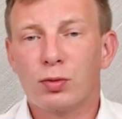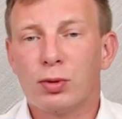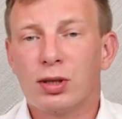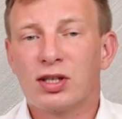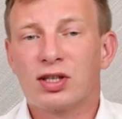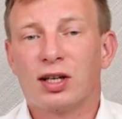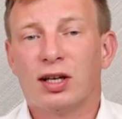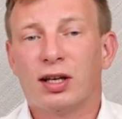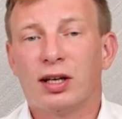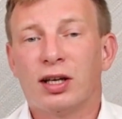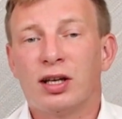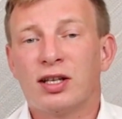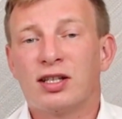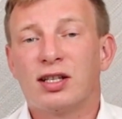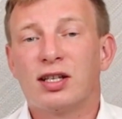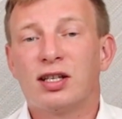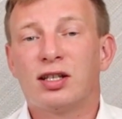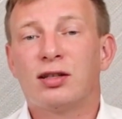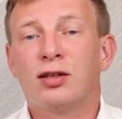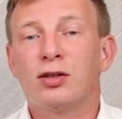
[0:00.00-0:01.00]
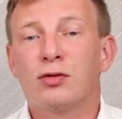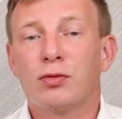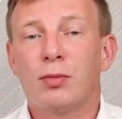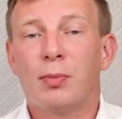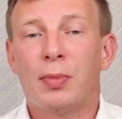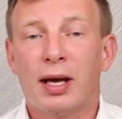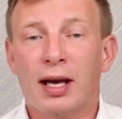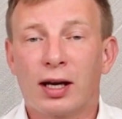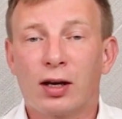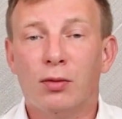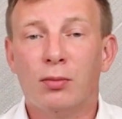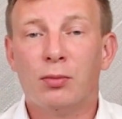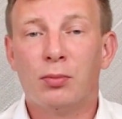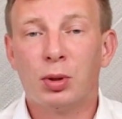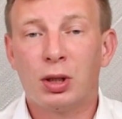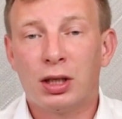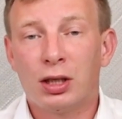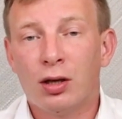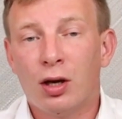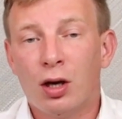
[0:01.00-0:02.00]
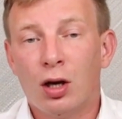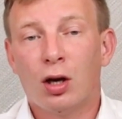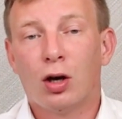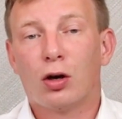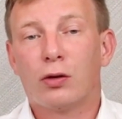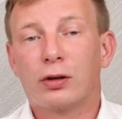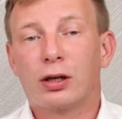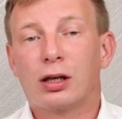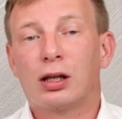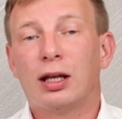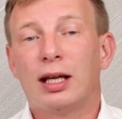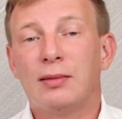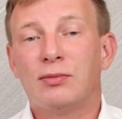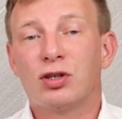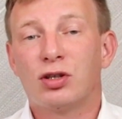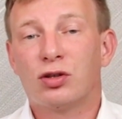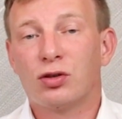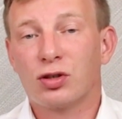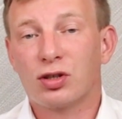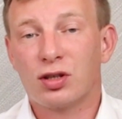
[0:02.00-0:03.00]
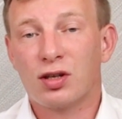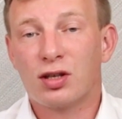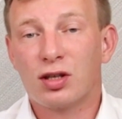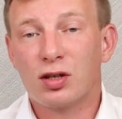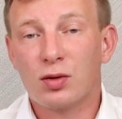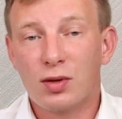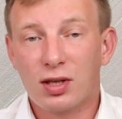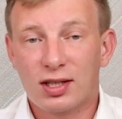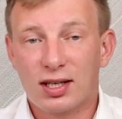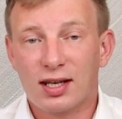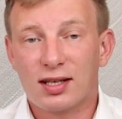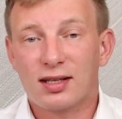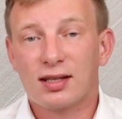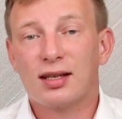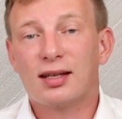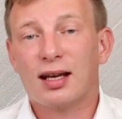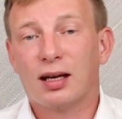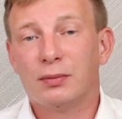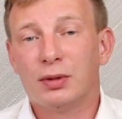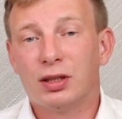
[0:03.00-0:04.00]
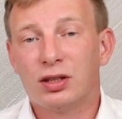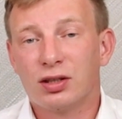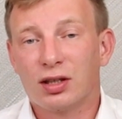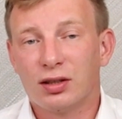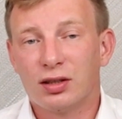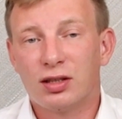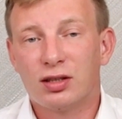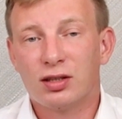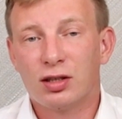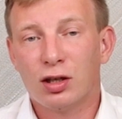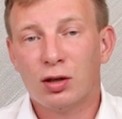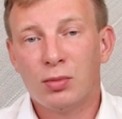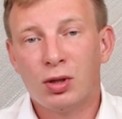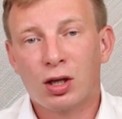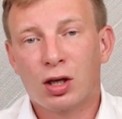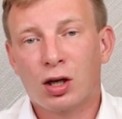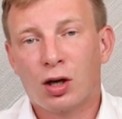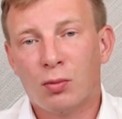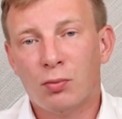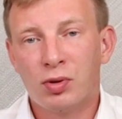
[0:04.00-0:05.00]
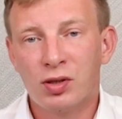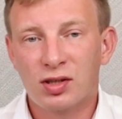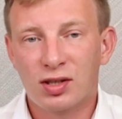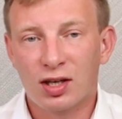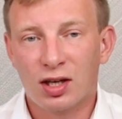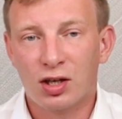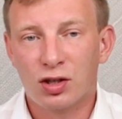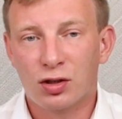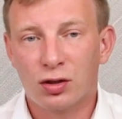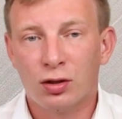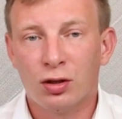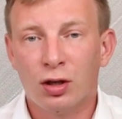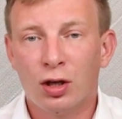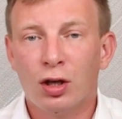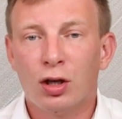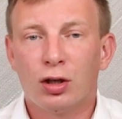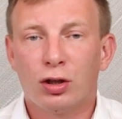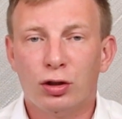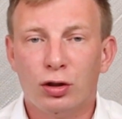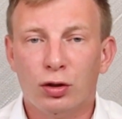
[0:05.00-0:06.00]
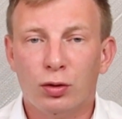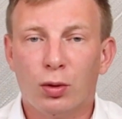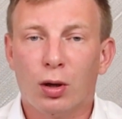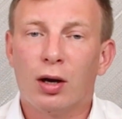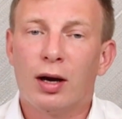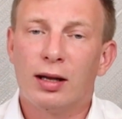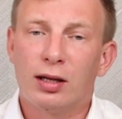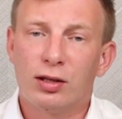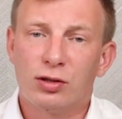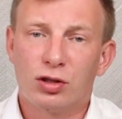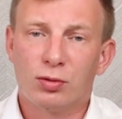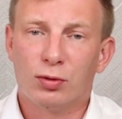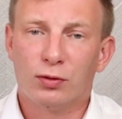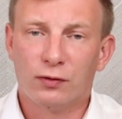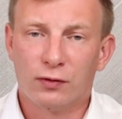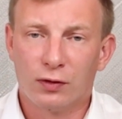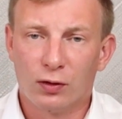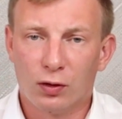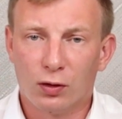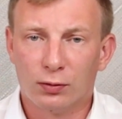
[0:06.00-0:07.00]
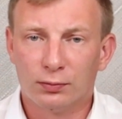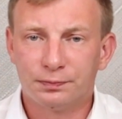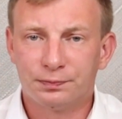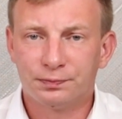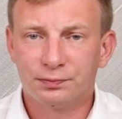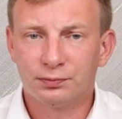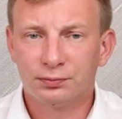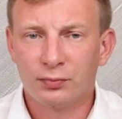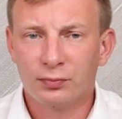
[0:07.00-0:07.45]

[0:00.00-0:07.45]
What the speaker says: will assign an assistance repair company or a claims adjuster to assess the damage and determine the compensation you are eligible for.